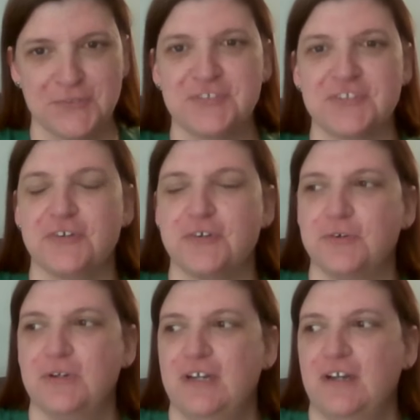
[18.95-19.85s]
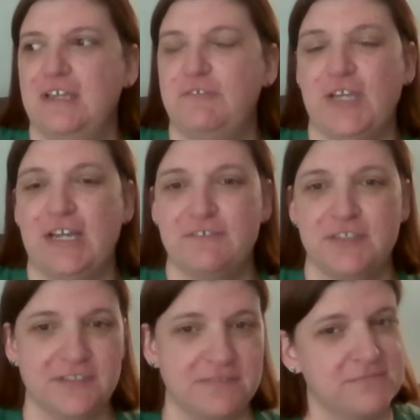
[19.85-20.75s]
So if you
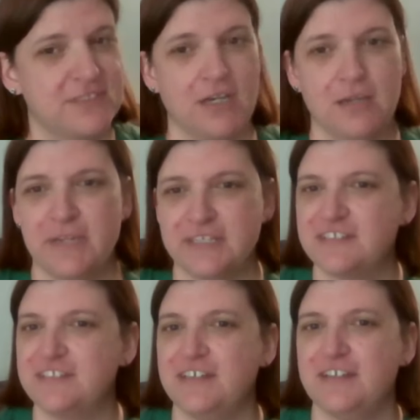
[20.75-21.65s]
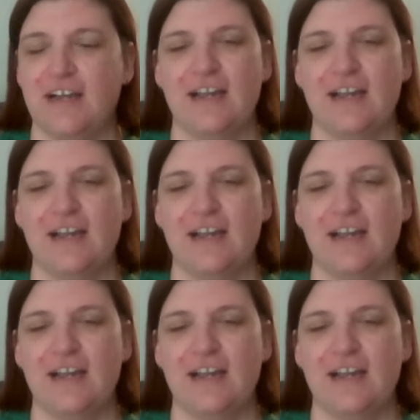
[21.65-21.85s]
haven't gone back to see it,